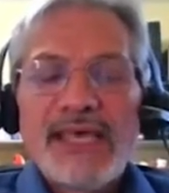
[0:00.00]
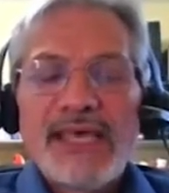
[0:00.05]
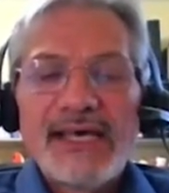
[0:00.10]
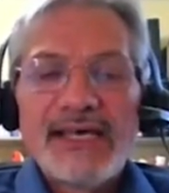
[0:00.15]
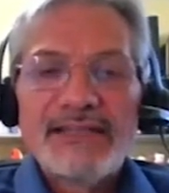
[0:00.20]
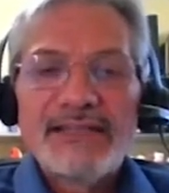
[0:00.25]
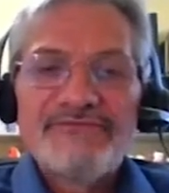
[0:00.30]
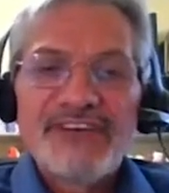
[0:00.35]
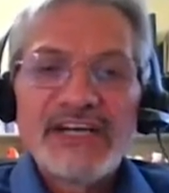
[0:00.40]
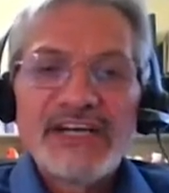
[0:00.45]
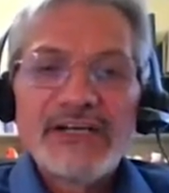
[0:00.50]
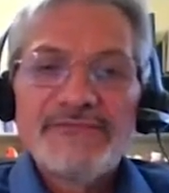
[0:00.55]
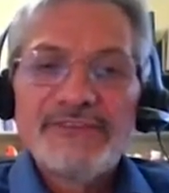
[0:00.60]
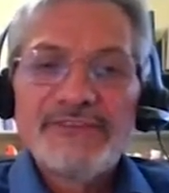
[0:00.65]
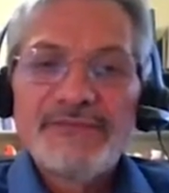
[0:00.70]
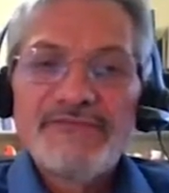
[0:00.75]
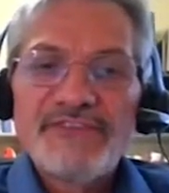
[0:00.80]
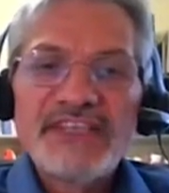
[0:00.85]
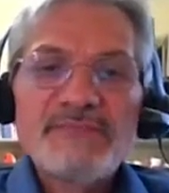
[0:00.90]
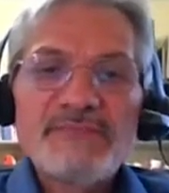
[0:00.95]
And very
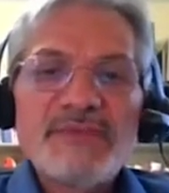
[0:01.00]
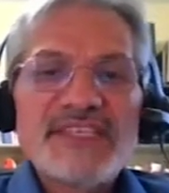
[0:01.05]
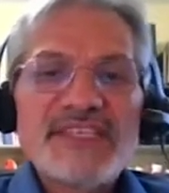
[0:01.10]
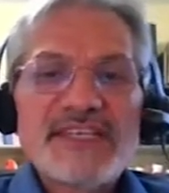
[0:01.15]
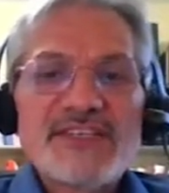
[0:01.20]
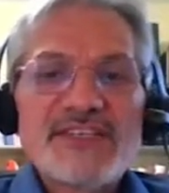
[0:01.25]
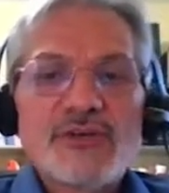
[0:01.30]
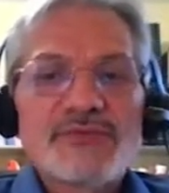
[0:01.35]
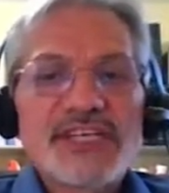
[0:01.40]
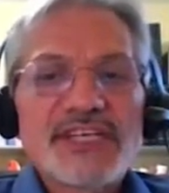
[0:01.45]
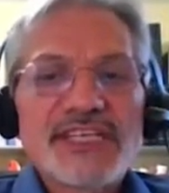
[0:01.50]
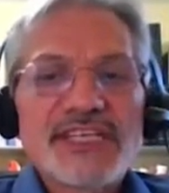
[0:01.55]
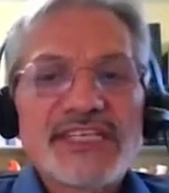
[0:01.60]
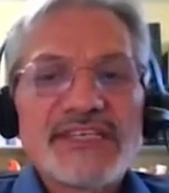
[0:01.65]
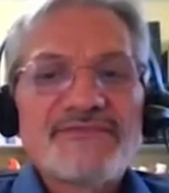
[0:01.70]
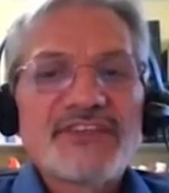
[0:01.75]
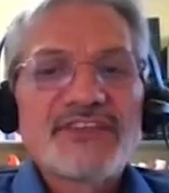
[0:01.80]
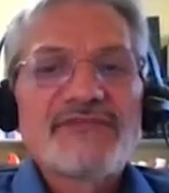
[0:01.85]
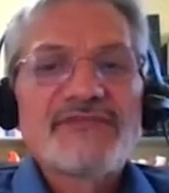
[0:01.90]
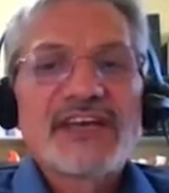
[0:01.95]
often these business
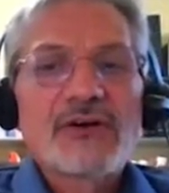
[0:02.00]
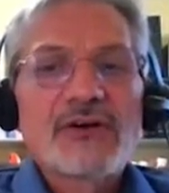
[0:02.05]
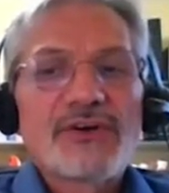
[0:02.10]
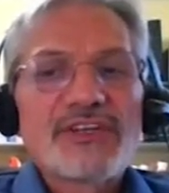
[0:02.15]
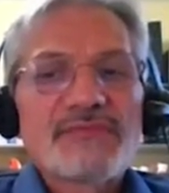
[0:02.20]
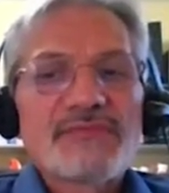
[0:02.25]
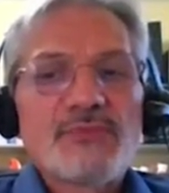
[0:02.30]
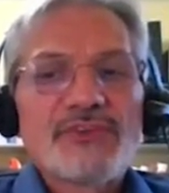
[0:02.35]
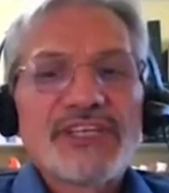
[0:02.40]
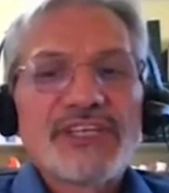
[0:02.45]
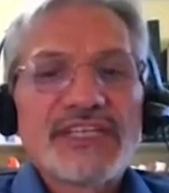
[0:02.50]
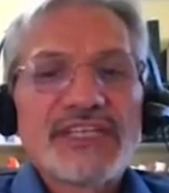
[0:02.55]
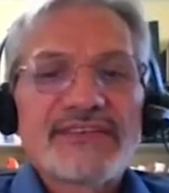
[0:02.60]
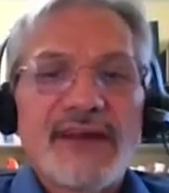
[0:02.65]
objectives and their corresponding